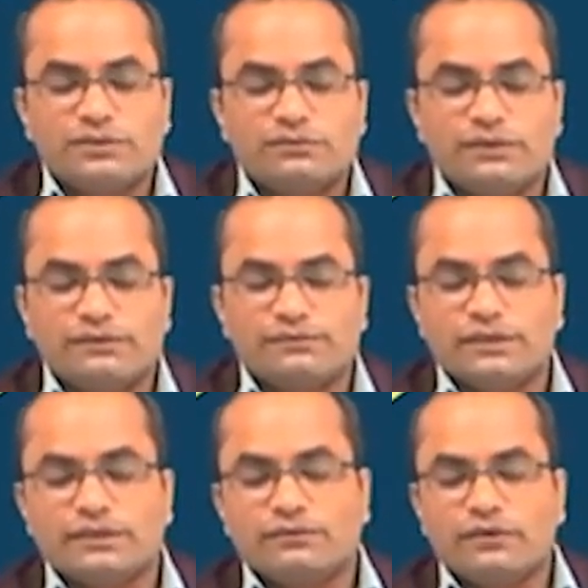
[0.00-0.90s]
So, we have
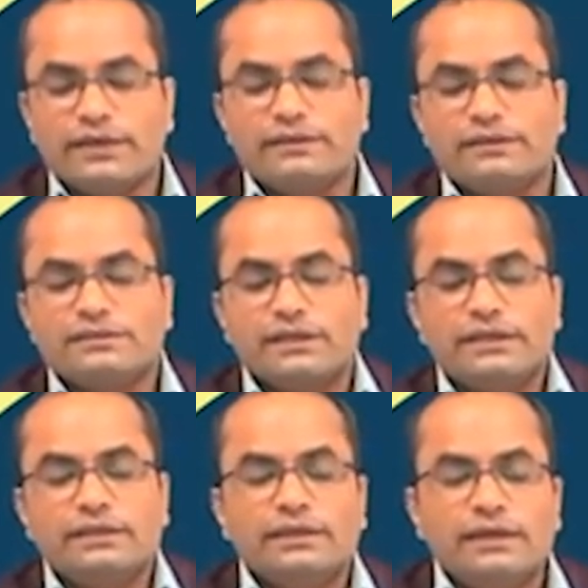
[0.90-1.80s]
taken the right hand
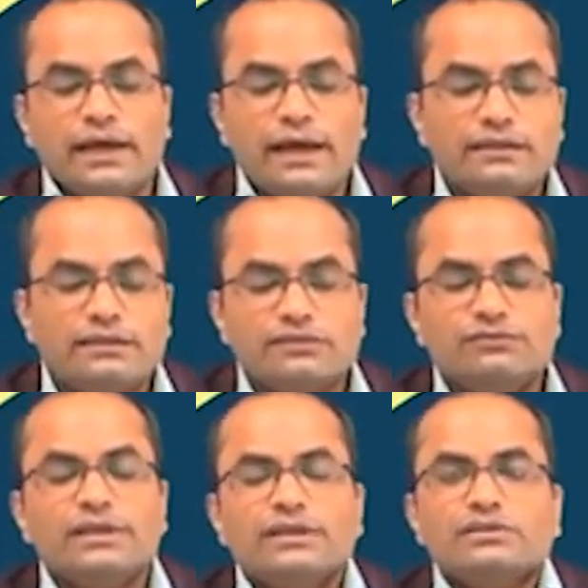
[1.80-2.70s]
side and this
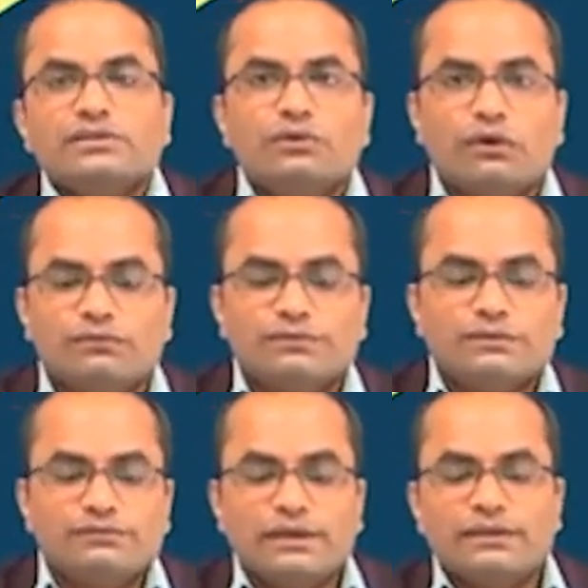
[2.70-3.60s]
we can solve it
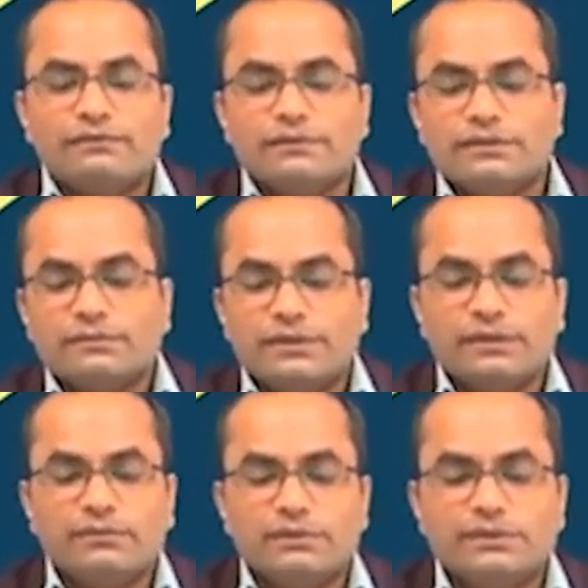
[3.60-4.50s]
is a variable
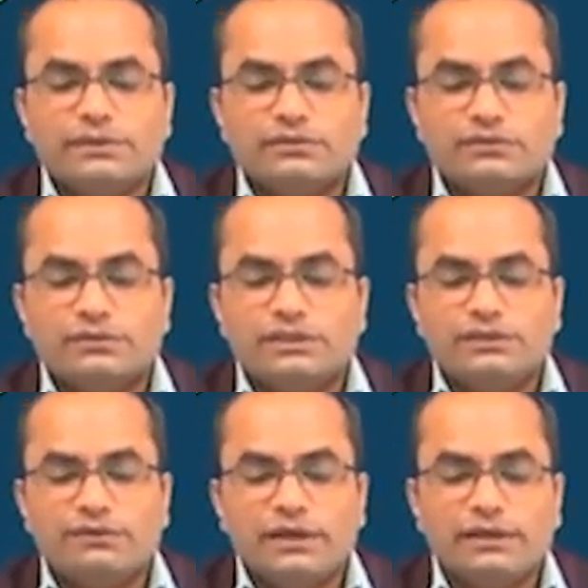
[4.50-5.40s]
separable here. So,
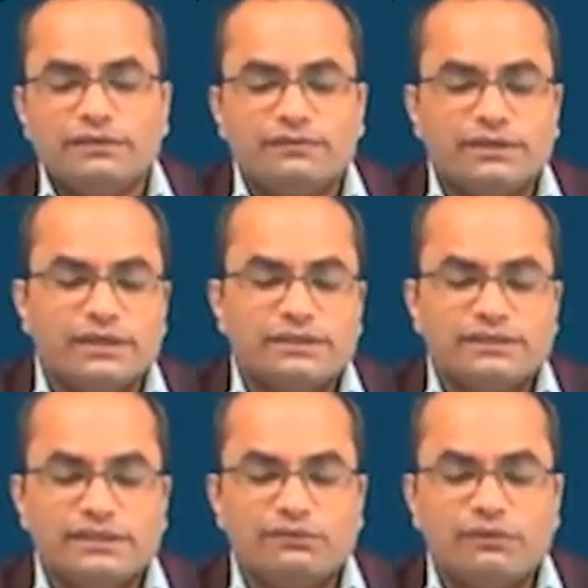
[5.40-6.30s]
d y and we can
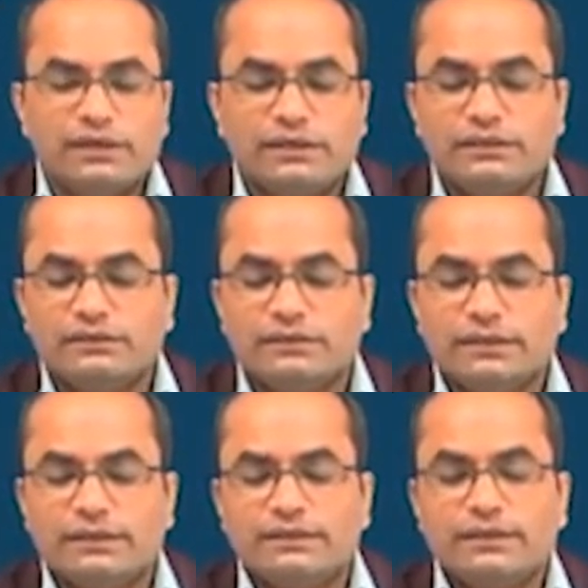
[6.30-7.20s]
take y here
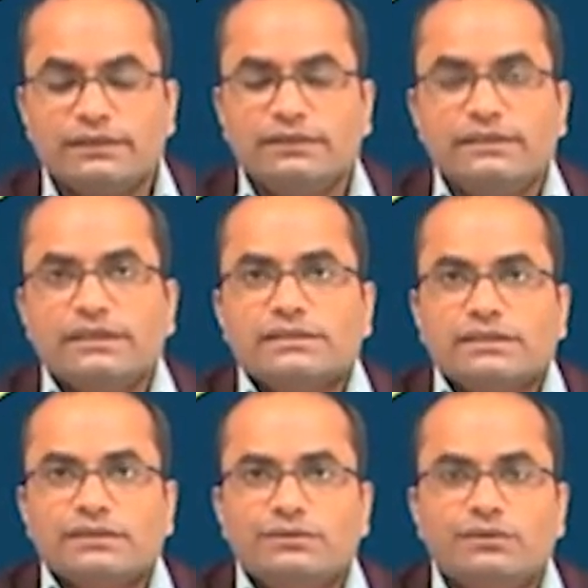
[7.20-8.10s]
and then d x
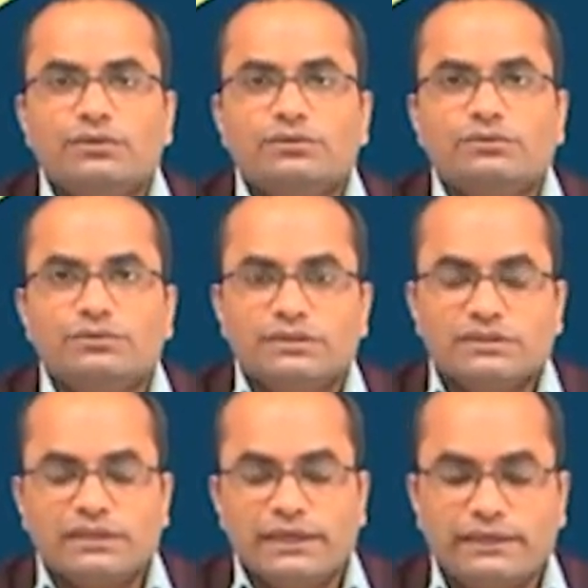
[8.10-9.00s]
can go to
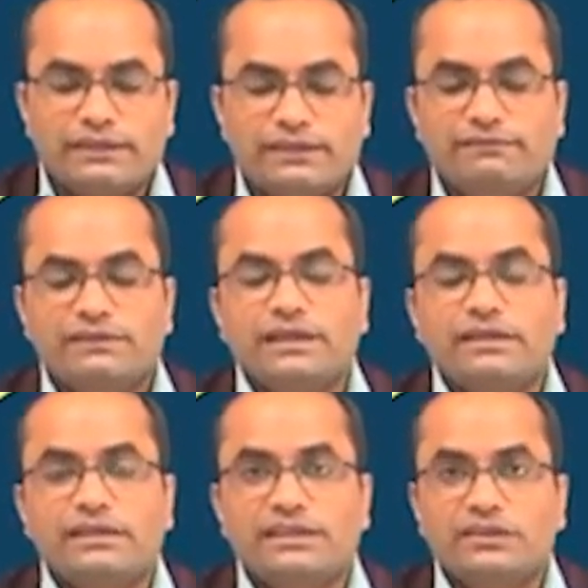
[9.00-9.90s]
this side and then we
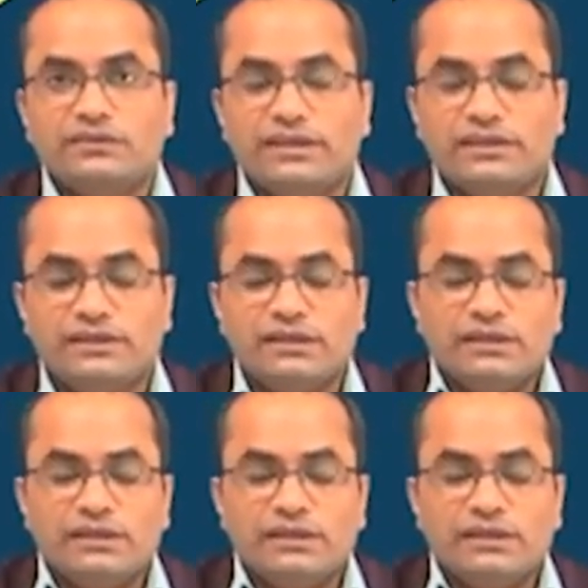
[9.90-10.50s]
can integrate.